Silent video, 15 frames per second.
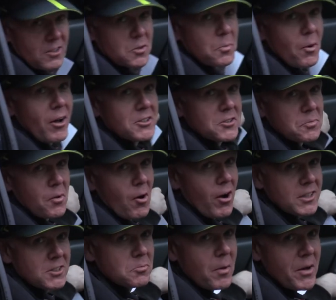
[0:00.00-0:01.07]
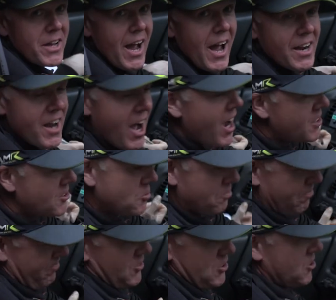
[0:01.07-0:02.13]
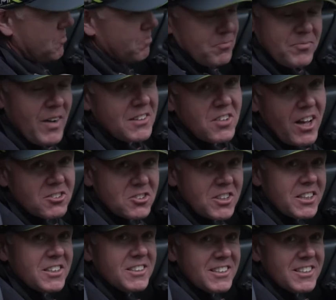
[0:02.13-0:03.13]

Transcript: surprise, surprise. But yeah, no, it was just fantastic.